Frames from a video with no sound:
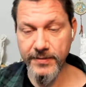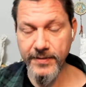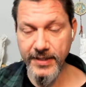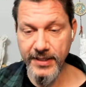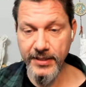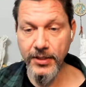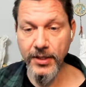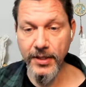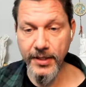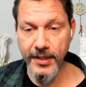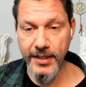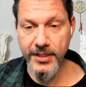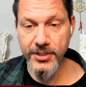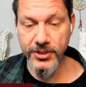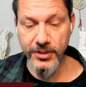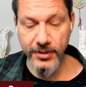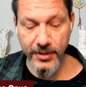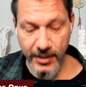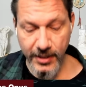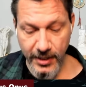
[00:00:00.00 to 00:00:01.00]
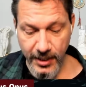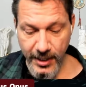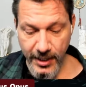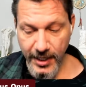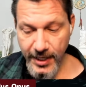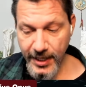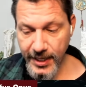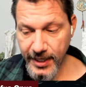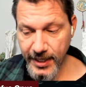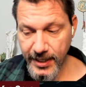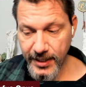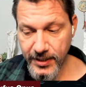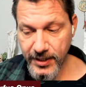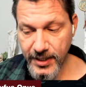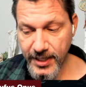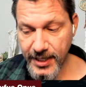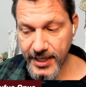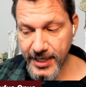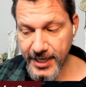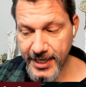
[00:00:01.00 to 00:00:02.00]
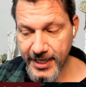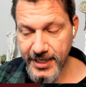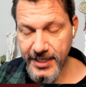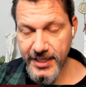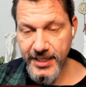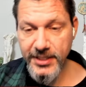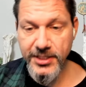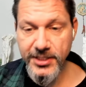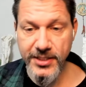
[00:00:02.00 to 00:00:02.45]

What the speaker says: incarnation, and in each of the